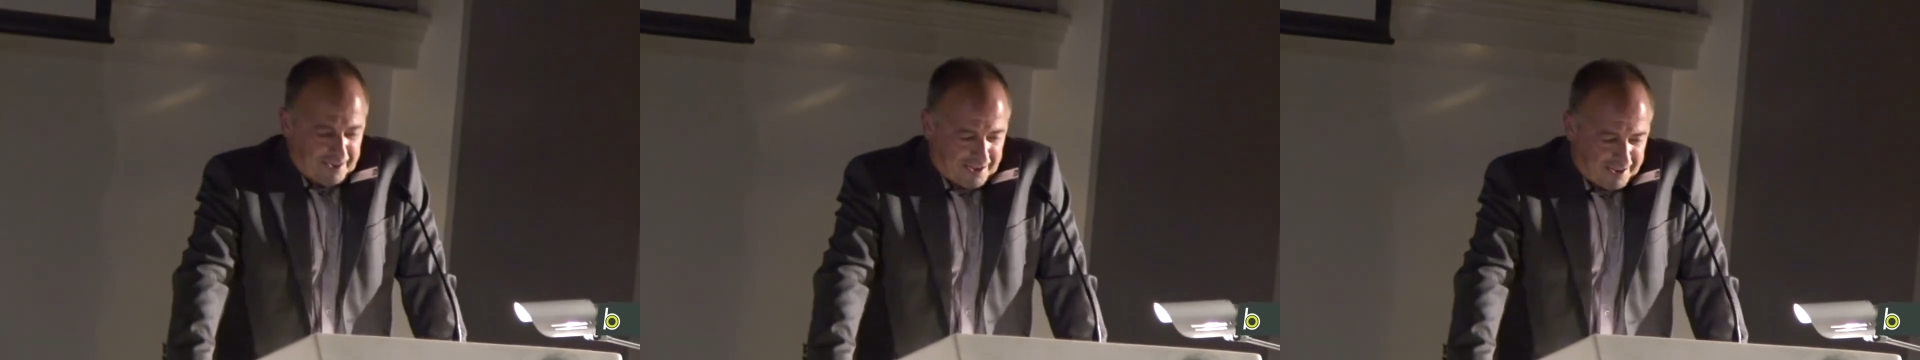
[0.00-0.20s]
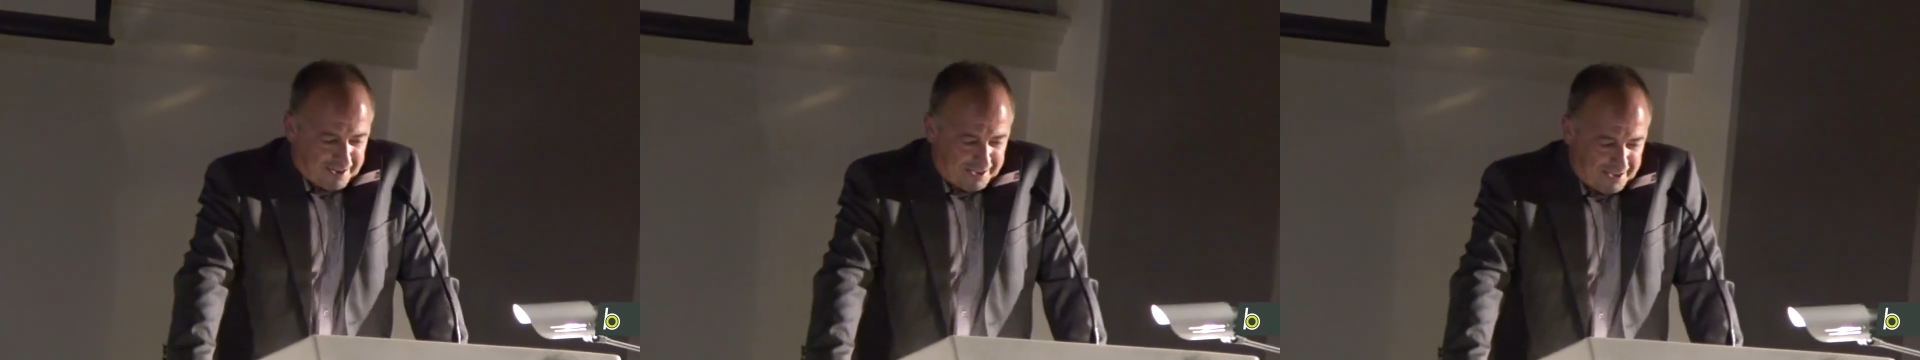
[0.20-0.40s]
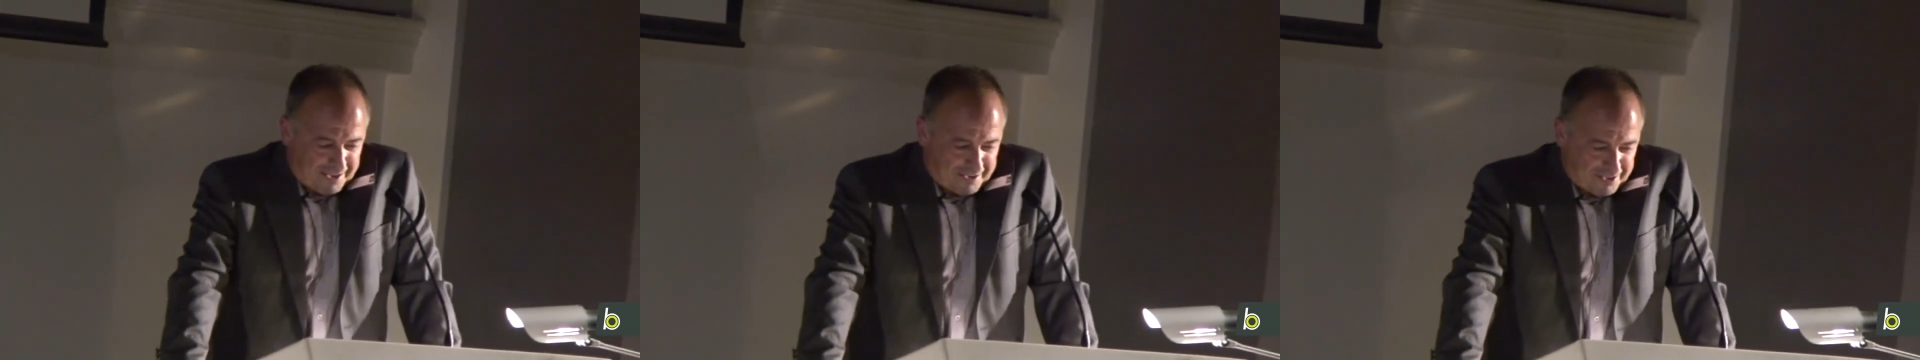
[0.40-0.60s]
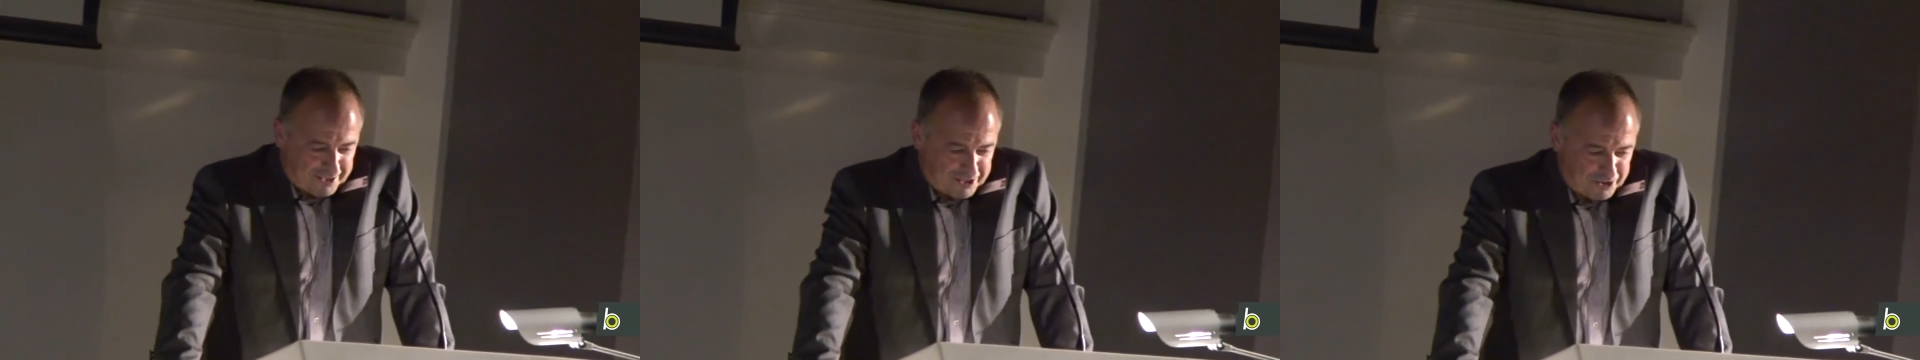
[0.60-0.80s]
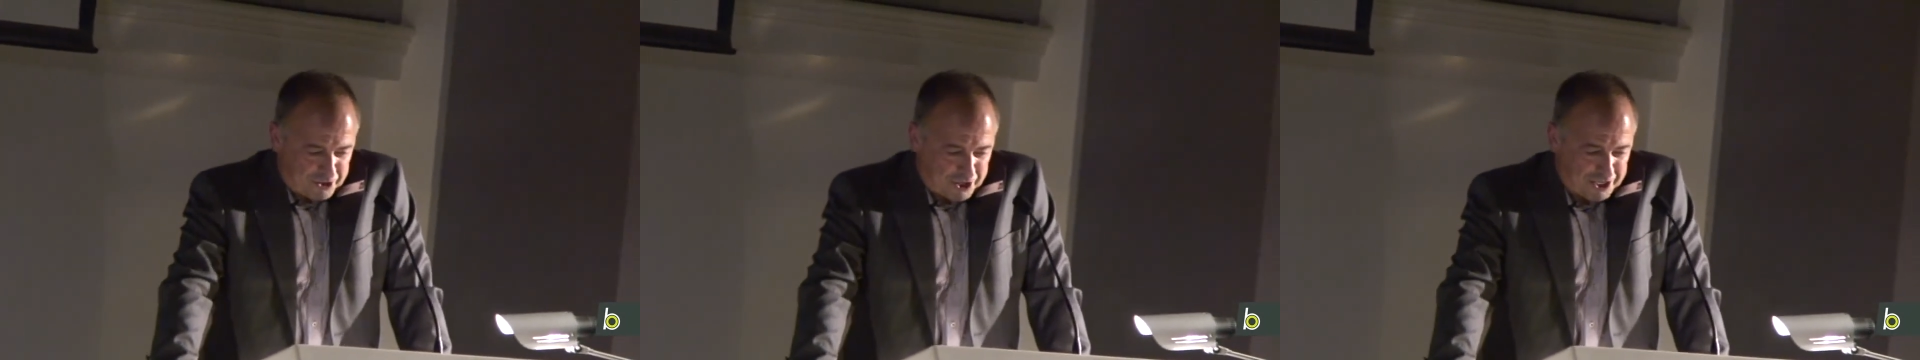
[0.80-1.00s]
I
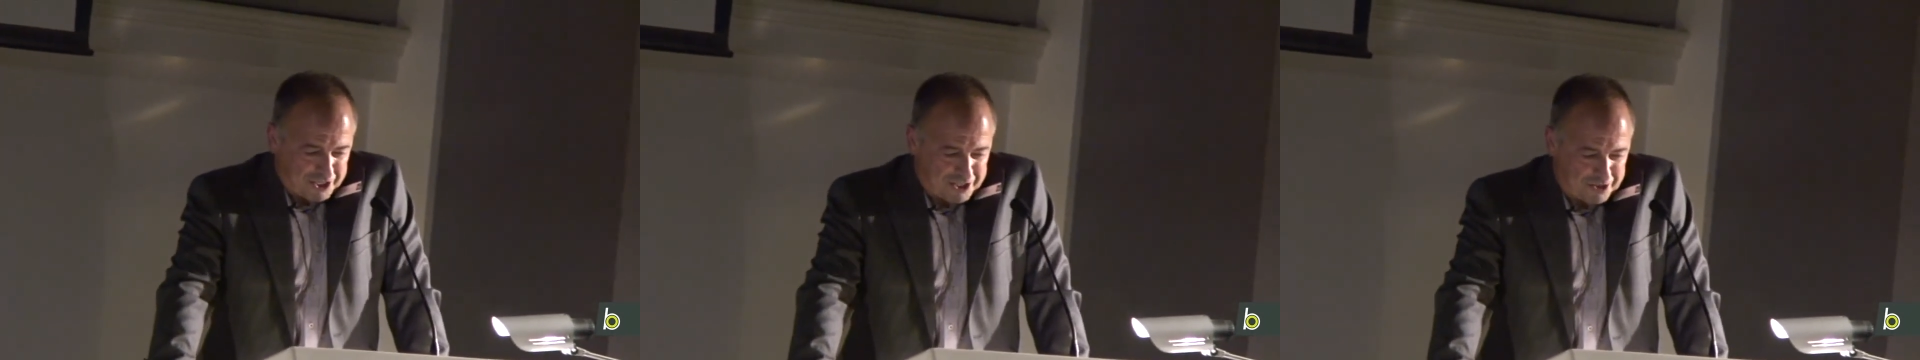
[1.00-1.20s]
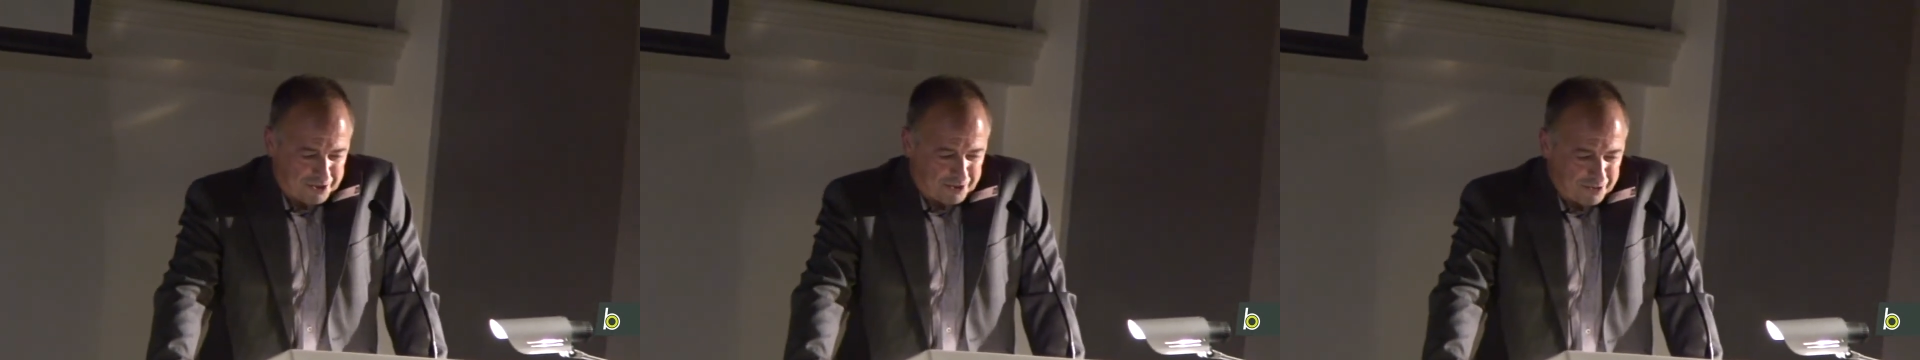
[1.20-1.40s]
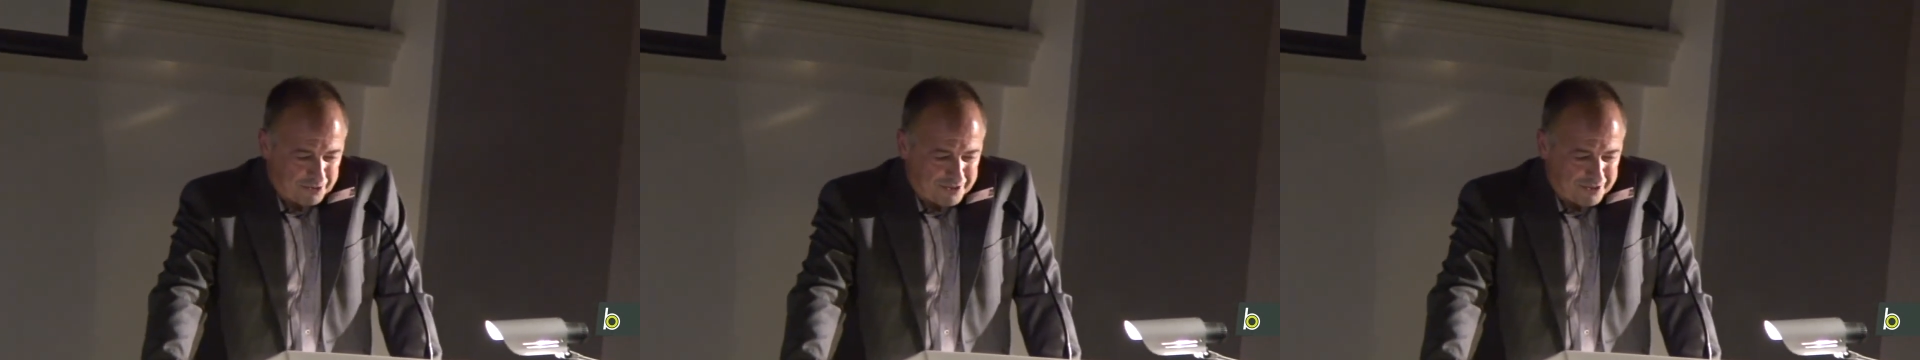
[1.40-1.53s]
suggest to you